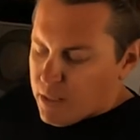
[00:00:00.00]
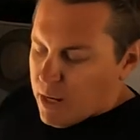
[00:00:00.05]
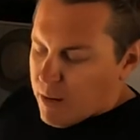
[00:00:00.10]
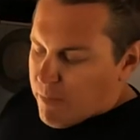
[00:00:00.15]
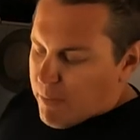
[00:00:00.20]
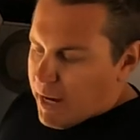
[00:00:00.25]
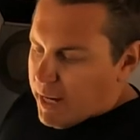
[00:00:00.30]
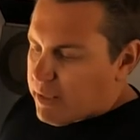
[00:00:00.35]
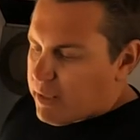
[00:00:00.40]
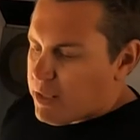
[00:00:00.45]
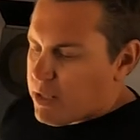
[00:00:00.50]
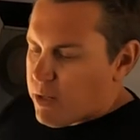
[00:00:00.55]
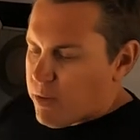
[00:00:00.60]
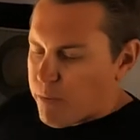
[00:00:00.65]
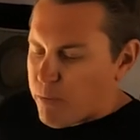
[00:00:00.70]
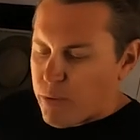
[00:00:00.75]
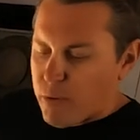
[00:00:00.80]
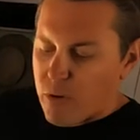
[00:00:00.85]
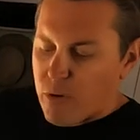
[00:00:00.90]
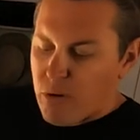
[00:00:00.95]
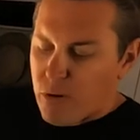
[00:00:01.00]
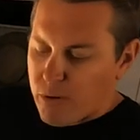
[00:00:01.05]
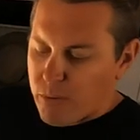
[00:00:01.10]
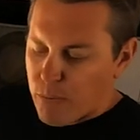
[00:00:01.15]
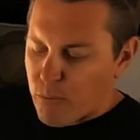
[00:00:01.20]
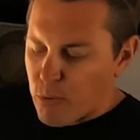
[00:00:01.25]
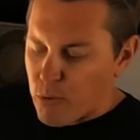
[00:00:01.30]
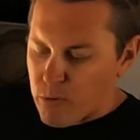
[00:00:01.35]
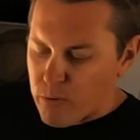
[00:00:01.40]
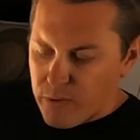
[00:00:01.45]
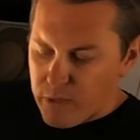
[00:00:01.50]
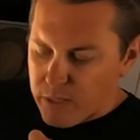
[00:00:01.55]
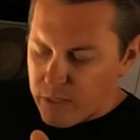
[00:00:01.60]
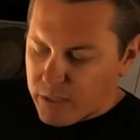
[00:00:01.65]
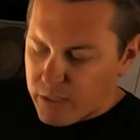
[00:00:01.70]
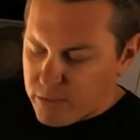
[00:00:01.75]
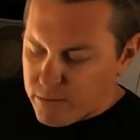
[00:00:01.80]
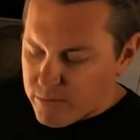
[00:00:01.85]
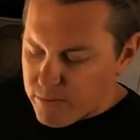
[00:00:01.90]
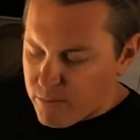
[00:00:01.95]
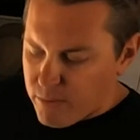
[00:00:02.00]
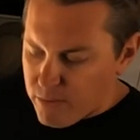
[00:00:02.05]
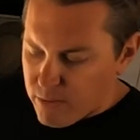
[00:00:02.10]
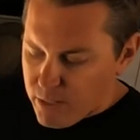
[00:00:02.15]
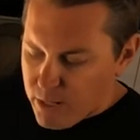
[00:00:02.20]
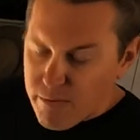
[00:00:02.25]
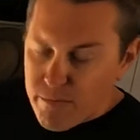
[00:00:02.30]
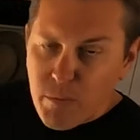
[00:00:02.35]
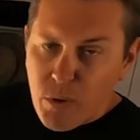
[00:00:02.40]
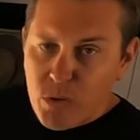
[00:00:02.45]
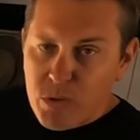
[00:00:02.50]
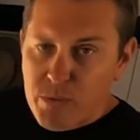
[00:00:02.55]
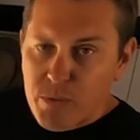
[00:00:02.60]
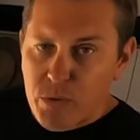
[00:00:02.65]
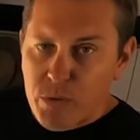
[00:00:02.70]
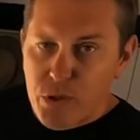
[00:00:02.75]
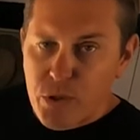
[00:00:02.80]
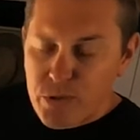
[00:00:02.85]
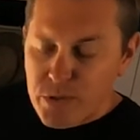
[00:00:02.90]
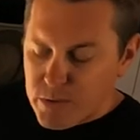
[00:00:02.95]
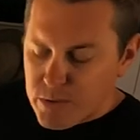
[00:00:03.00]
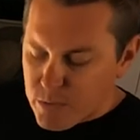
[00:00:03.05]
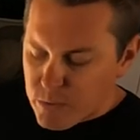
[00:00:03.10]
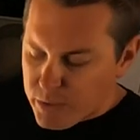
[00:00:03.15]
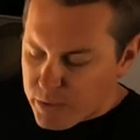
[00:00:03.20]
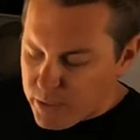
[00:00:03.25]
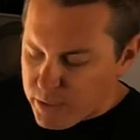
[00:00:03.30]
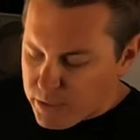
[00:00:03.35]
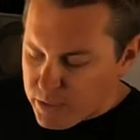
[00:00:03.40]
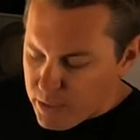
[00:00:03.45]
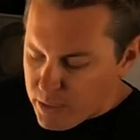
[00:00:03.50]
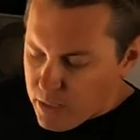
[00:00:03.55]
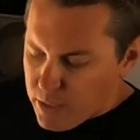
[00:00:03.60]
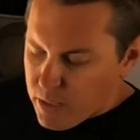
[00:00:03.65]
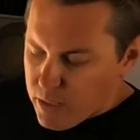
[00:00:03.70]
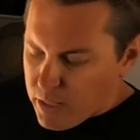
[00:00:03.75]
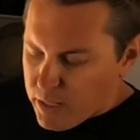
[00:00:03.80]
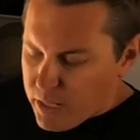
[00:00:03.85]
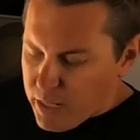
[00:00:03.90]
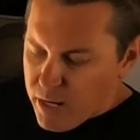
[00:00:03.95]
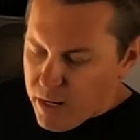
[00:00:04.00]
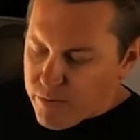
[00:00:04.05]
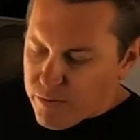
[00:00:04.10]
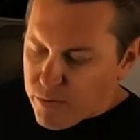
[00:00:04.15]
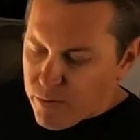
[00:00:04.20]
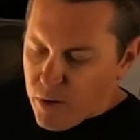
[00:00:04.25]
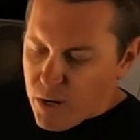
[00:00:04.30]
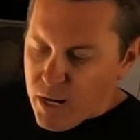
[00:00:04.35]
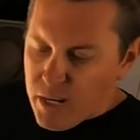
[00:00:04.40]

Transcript: a magnet you can put it on and move it and have multiple uses with it. Again for